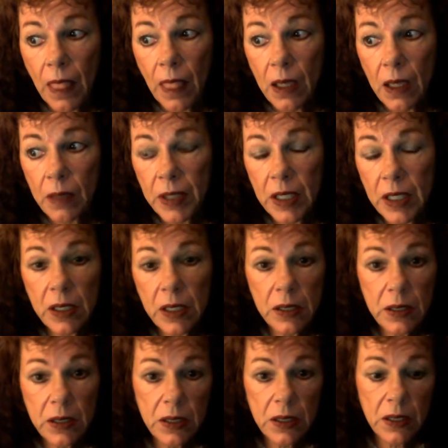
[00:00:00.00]

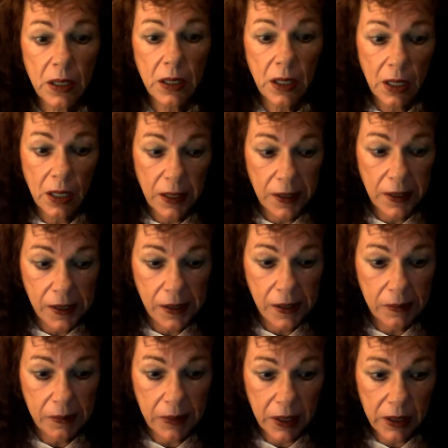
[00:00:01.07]
opinions,
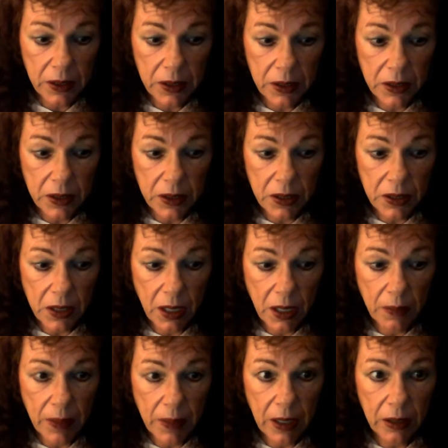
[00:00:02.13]
but this is not
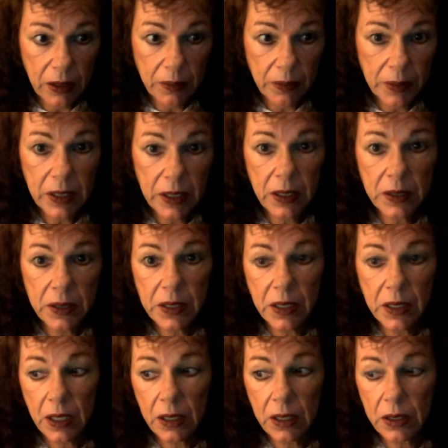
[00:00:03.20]
about opinions
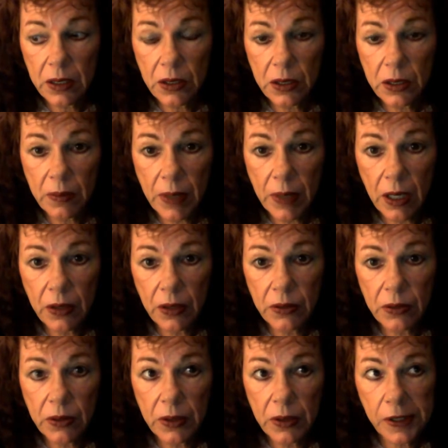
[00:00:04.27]
tonight. This is about
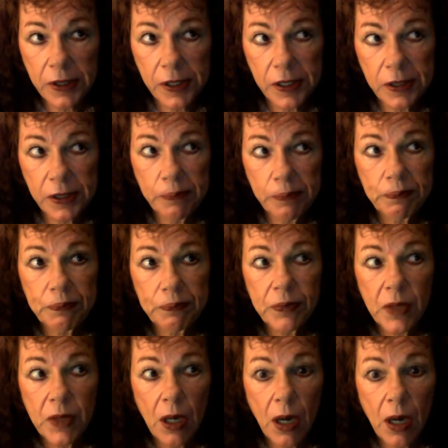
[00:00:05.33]

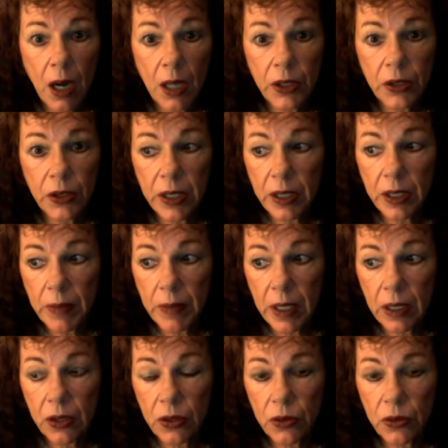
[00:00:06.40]
honoring a
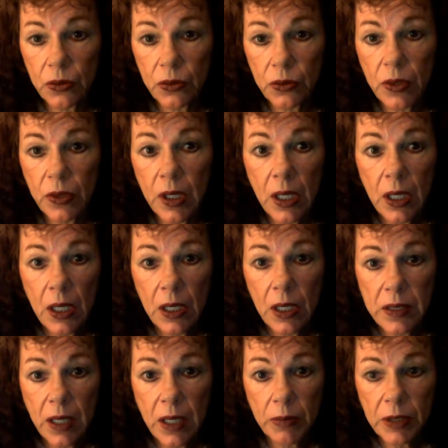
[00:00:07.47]
man who
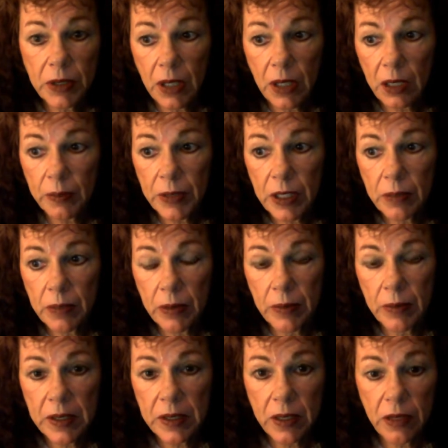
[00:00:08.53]
has helped a lot of people,
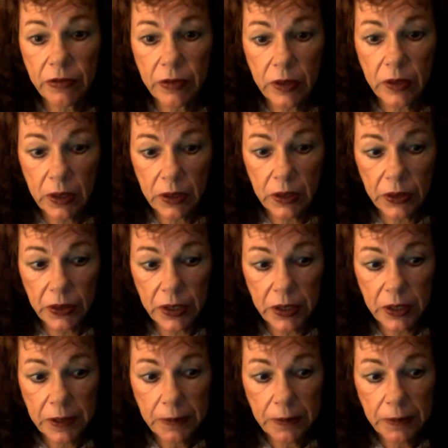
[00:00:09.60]
myself included.